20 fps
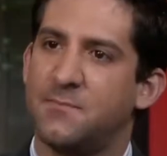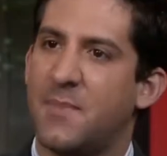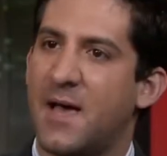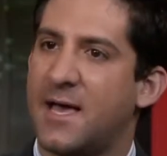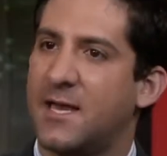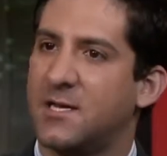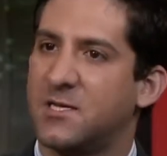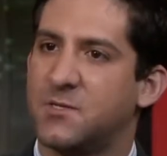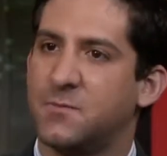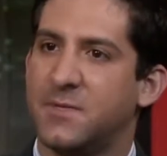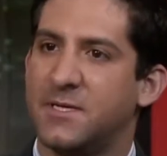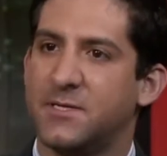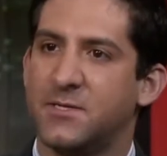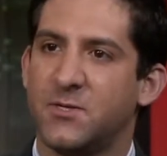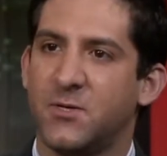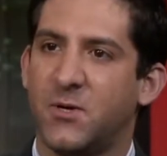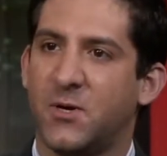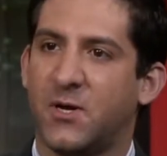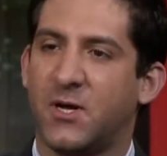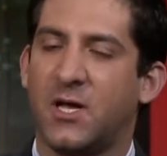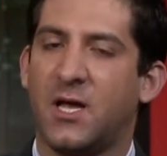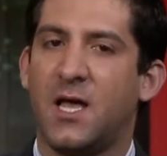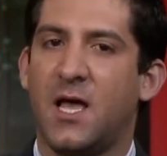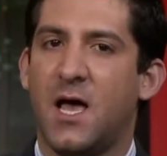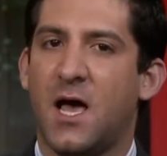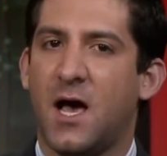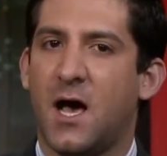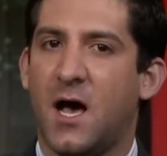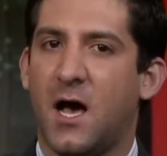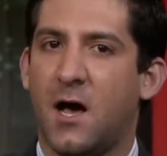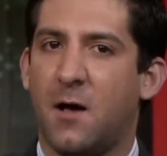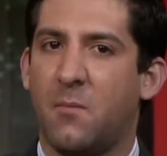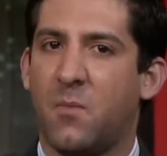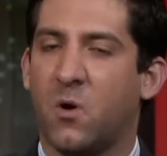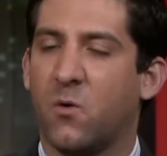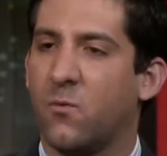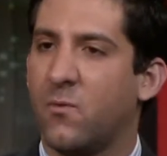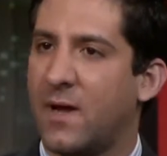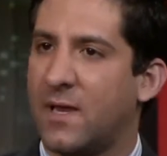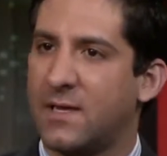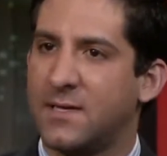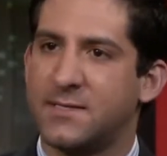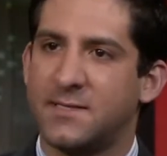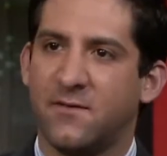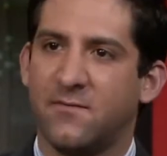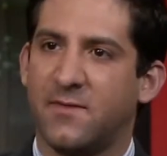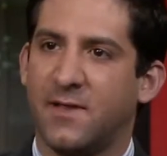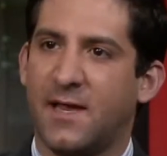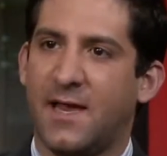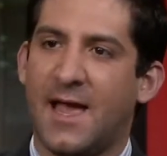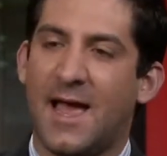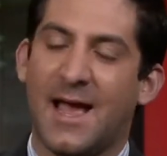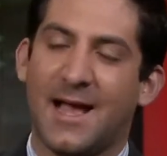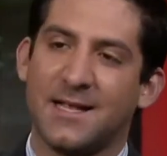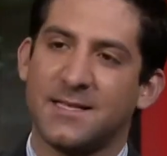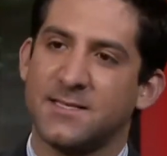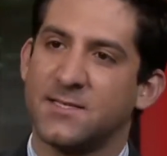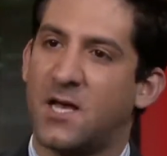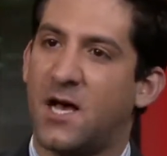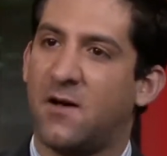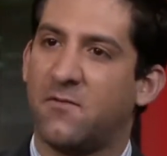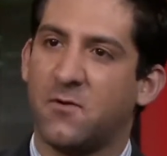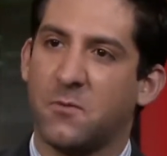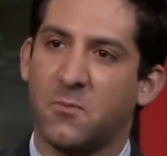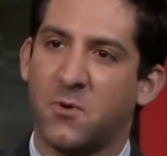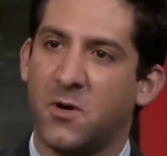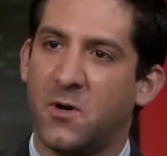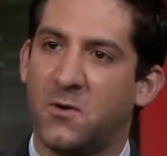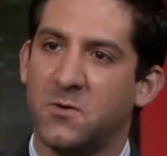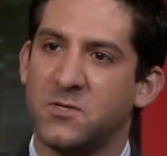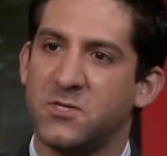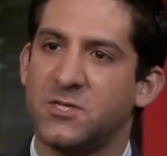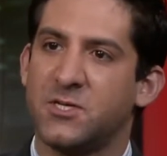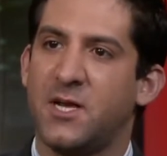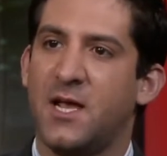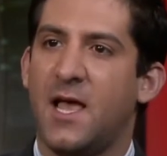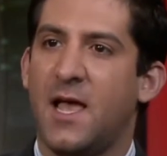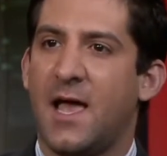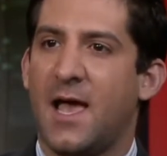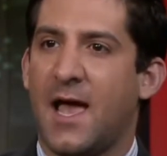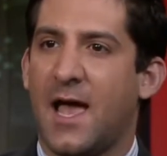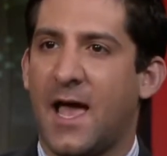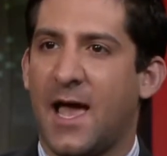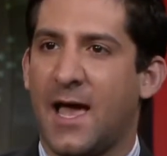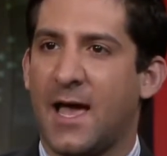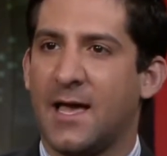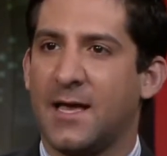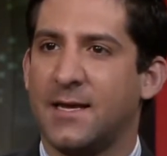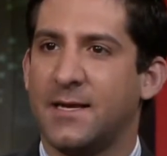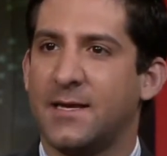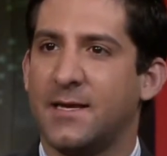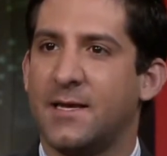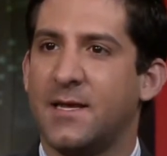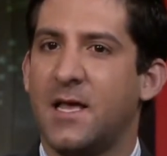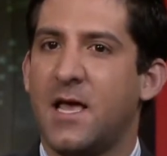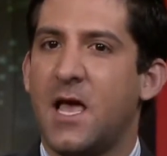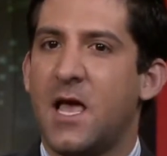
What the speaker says: Management took a relatively hands-off approach, and